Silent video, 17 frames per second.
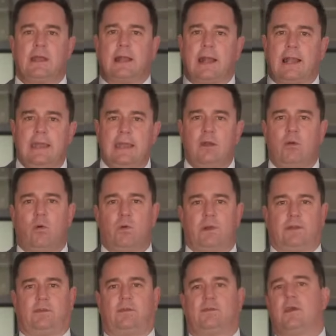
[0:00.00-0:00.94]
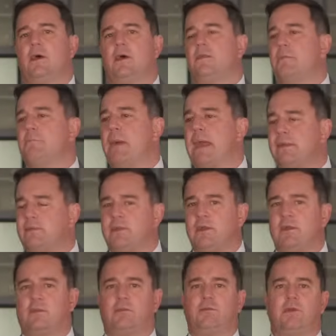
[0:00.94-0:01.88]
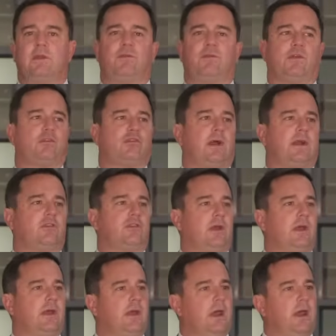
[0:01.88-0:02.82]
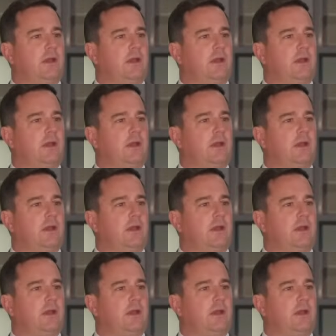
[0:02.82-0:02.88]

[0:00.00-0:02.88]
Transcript: clean audits, the maintenance of infrastructure,